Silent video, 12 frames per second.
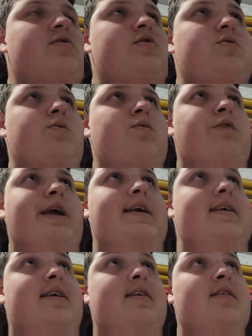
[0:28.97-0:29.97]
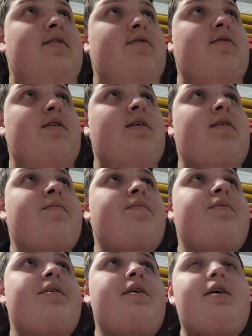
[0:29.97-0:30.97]
just do a ranking of uh,
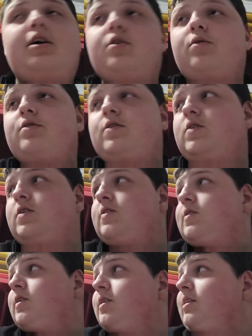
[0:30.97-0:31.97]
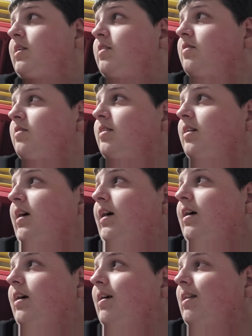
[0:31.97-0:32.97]
Twisted Sister because uh,
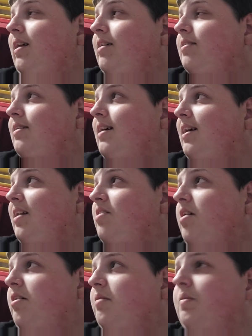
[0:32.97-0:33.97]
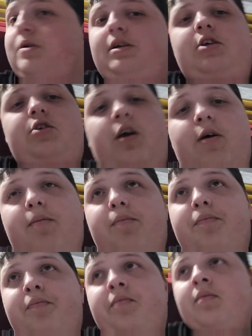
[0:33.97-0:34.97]
I like to kind of talk about each
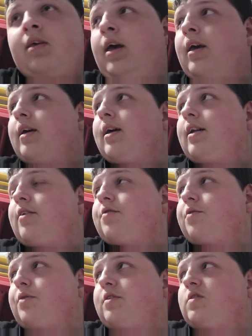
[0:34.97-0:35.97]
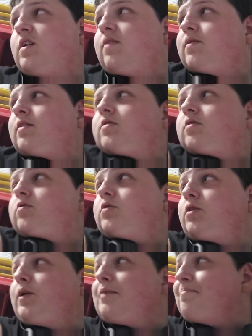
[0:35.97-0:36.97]
album. And there's only seven, so
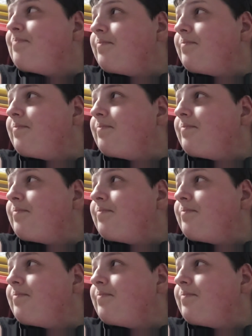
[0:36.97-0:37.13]
screw it.